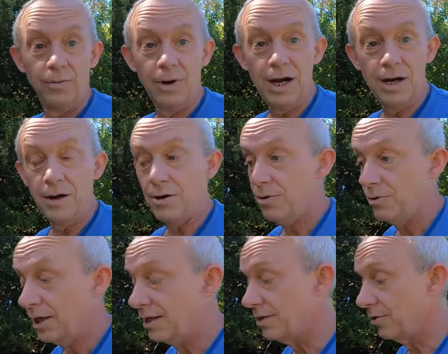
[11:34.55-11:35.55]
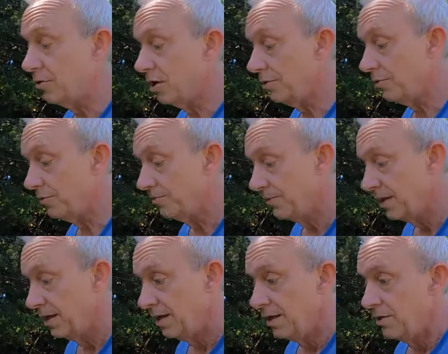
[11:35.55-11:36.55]
Wow, that's incredible.
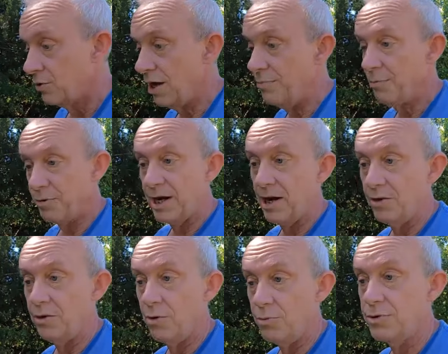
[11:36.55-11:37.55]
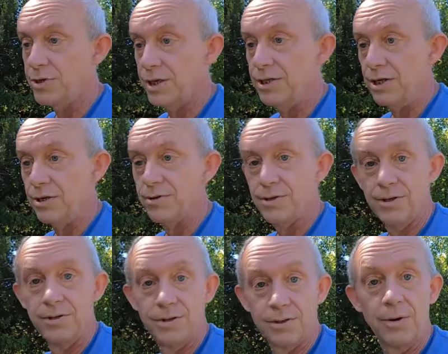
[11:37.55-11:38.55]
So I've been with Carolyn almost 10 years.
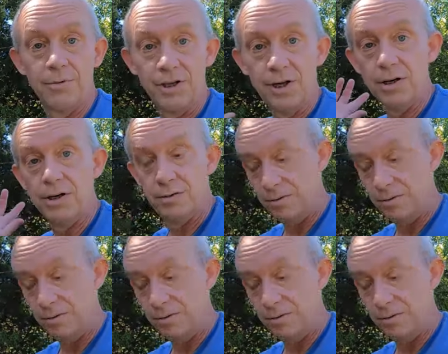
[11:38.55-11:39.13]
This coming year,